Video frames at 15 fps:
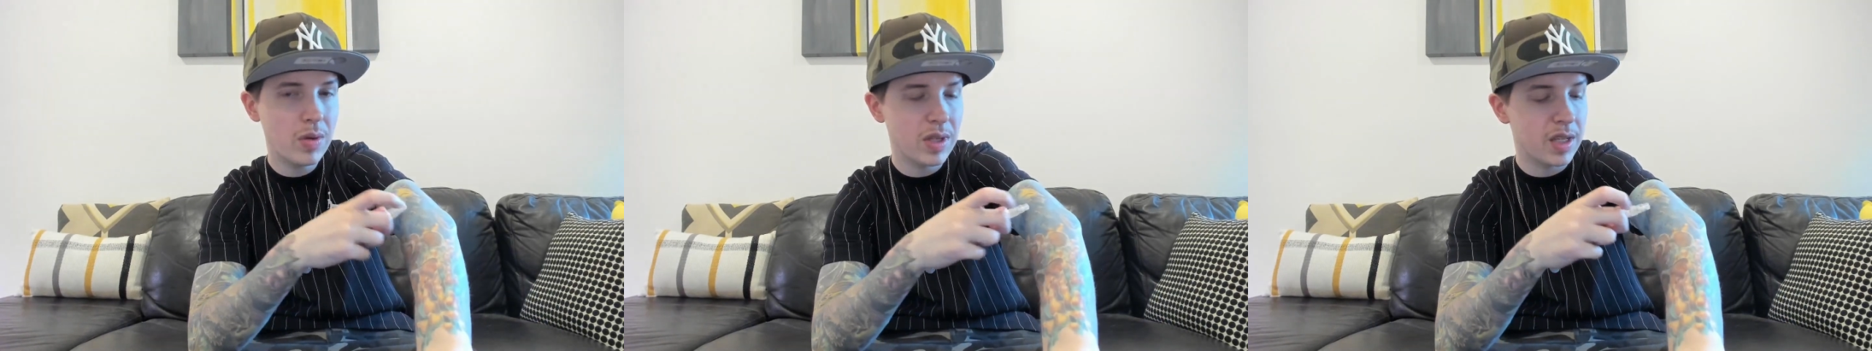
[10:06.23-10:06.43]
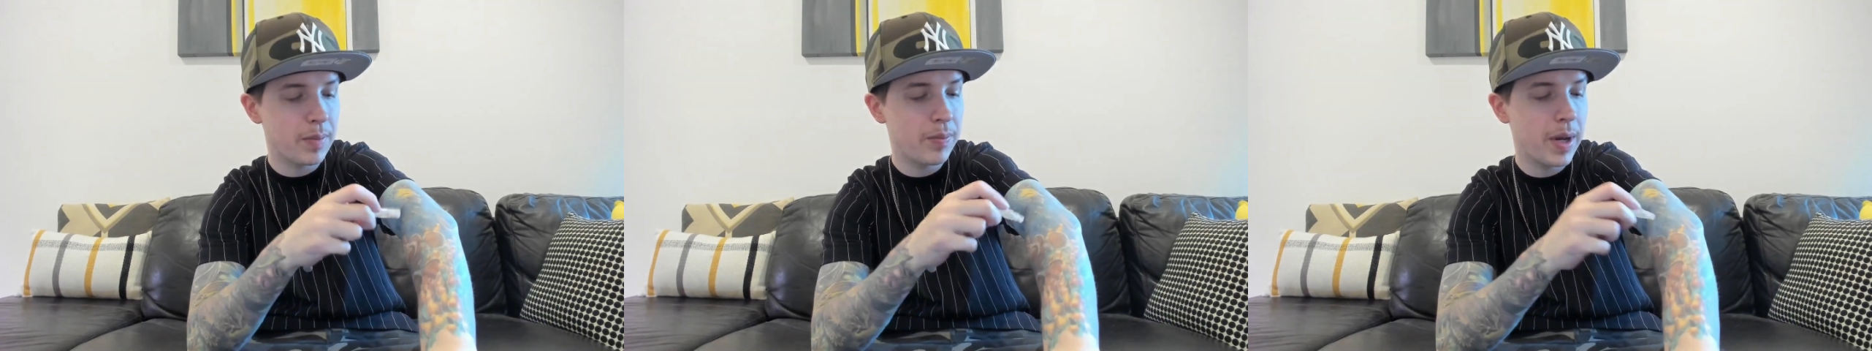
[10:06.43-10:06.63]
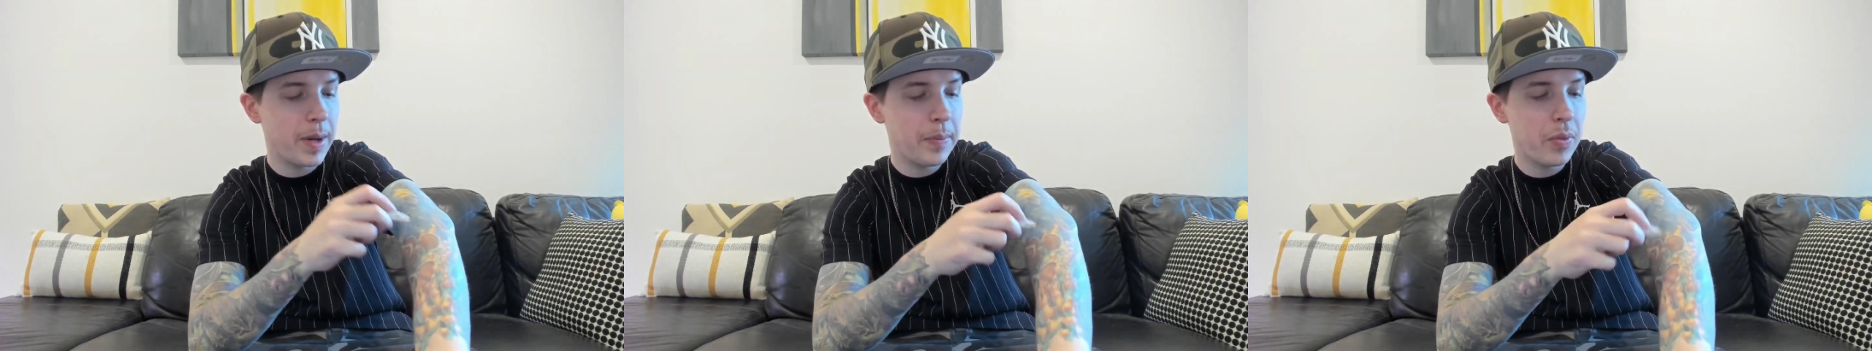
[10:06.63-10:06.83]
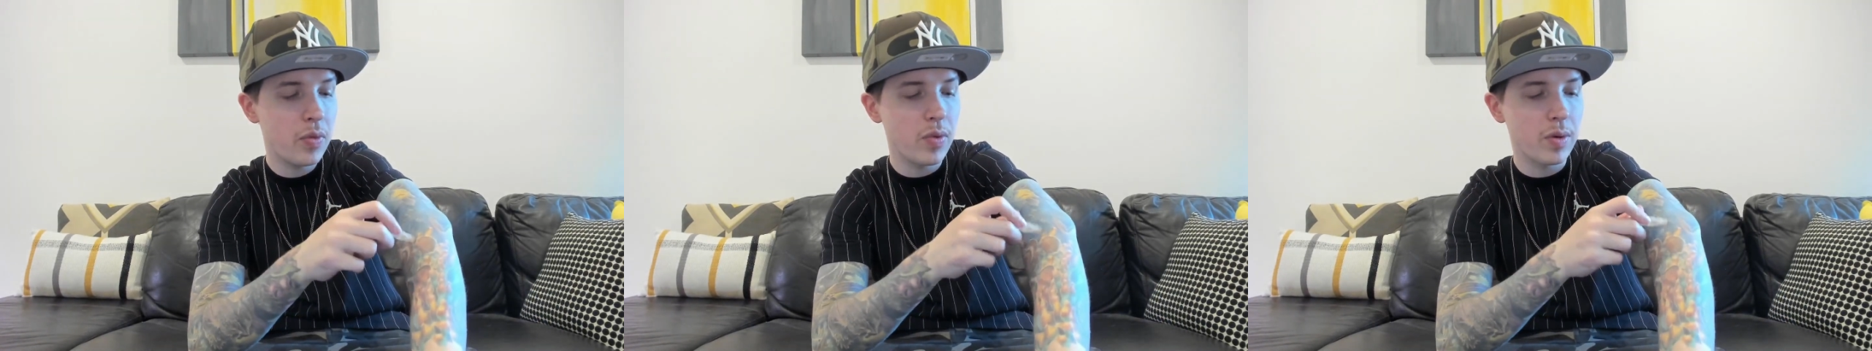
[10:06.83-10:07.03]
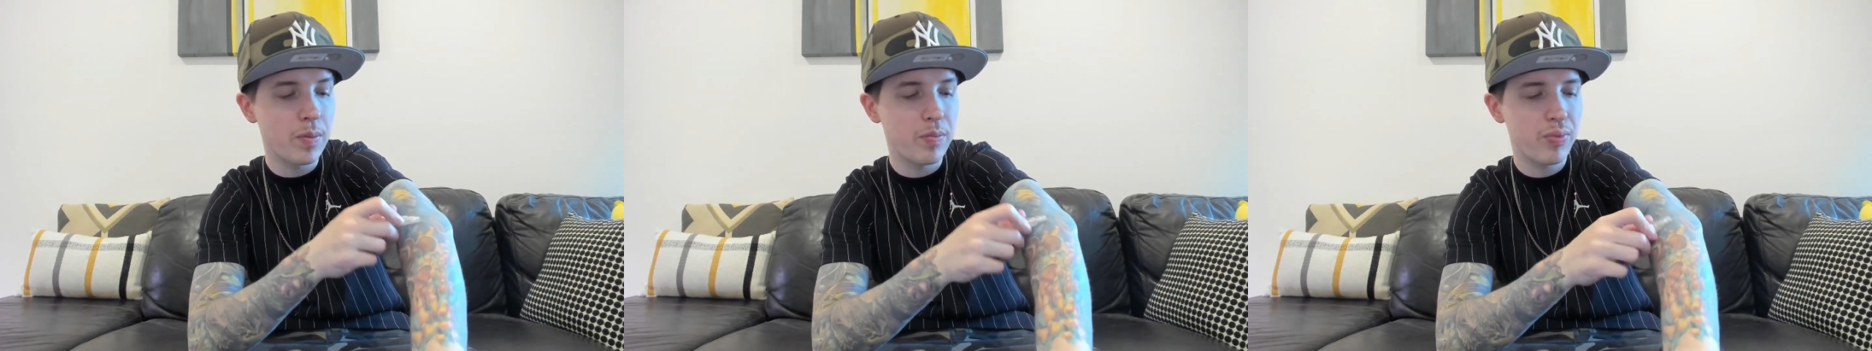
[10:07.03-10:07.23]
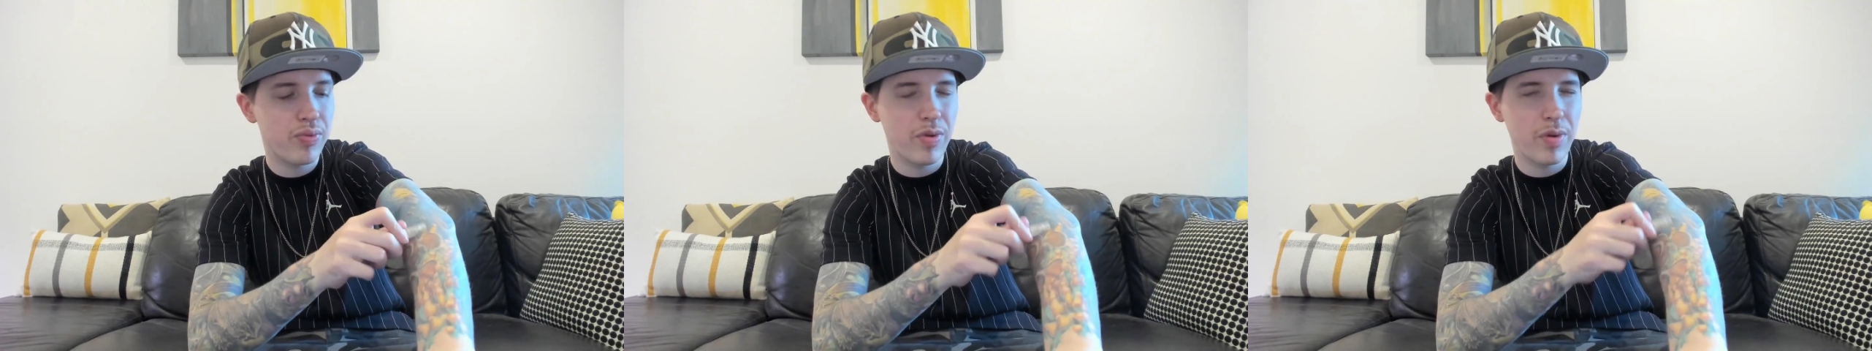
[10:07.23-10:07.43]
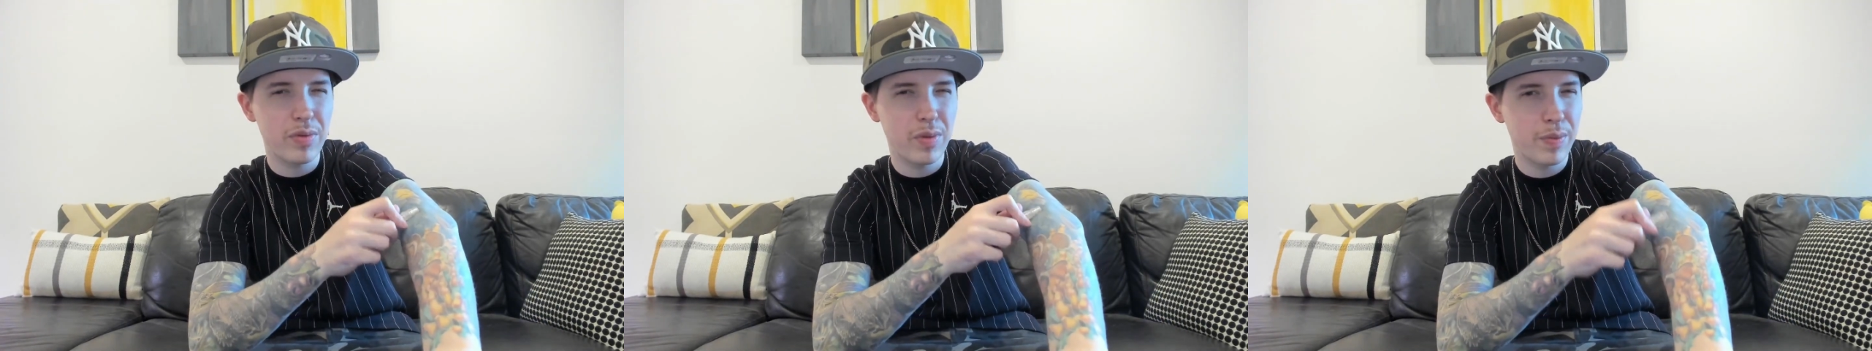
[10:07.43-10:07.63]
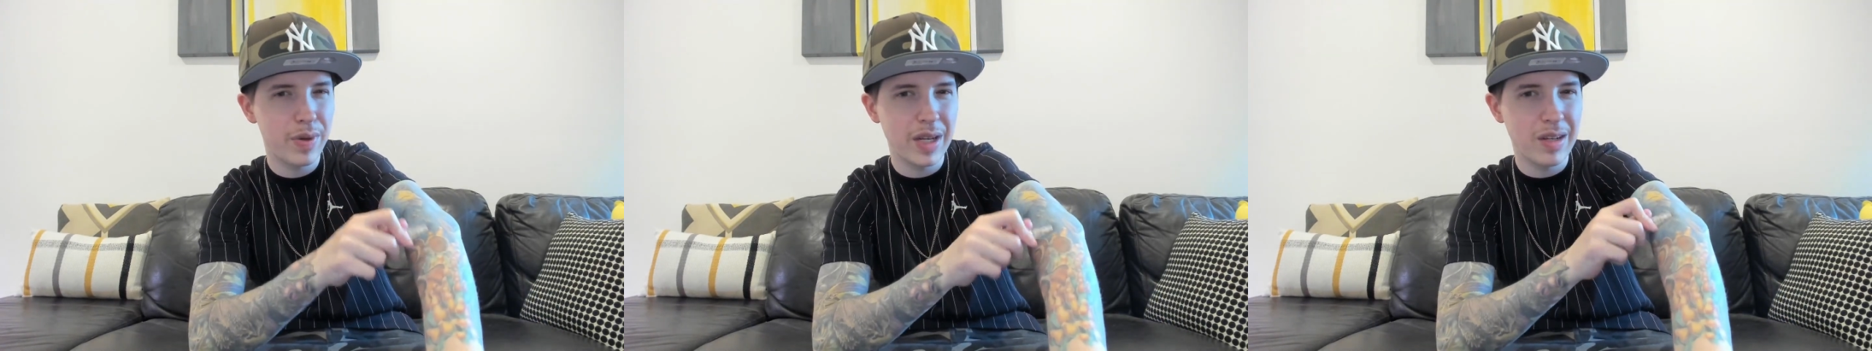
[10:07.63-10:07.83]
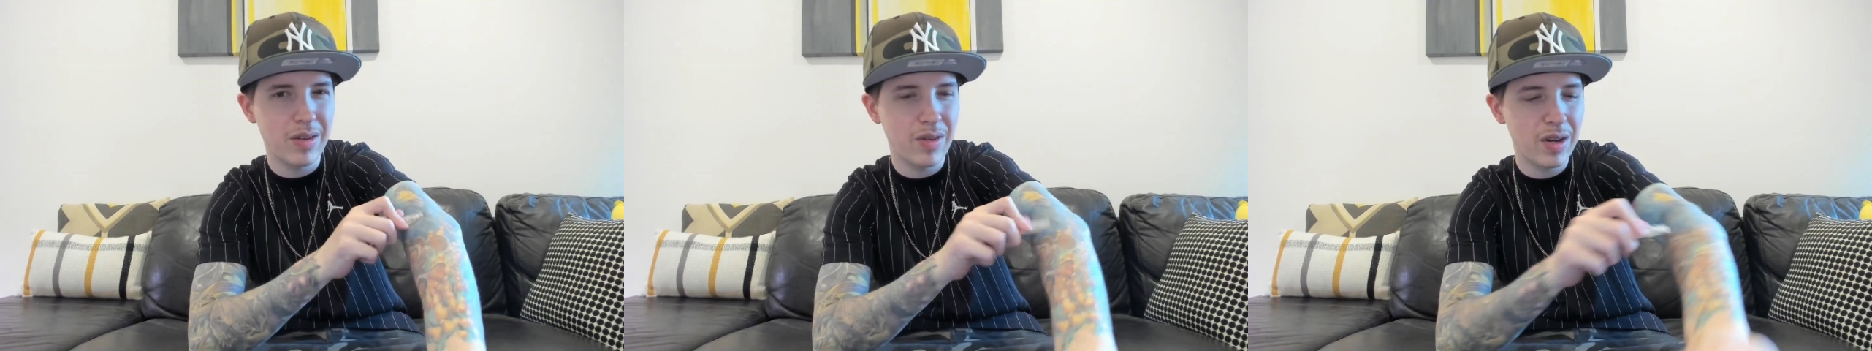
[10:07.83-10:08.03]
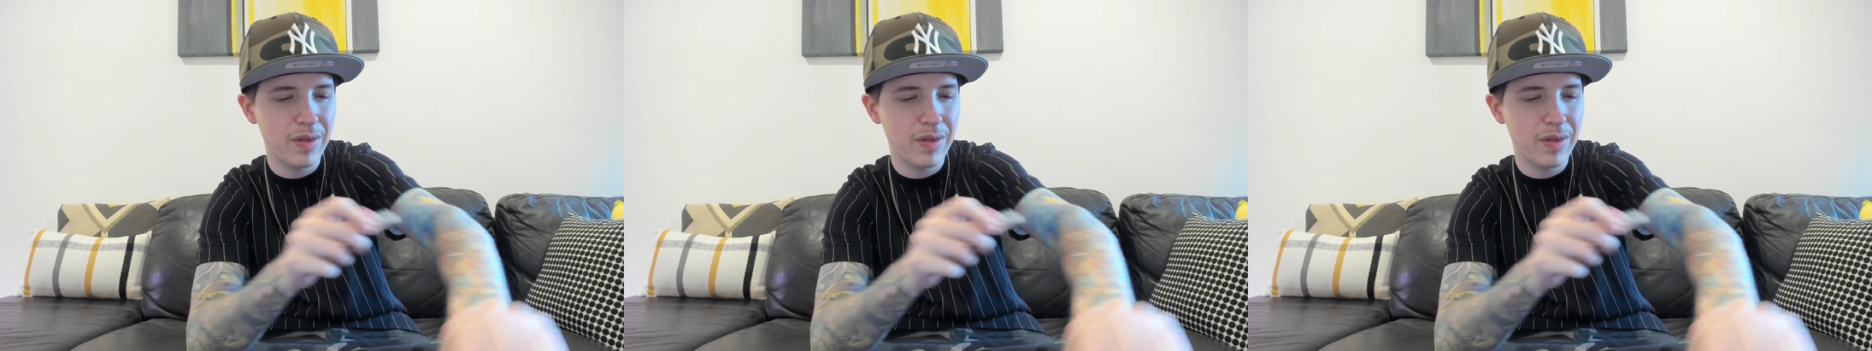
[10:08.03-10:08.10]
Some people would probably not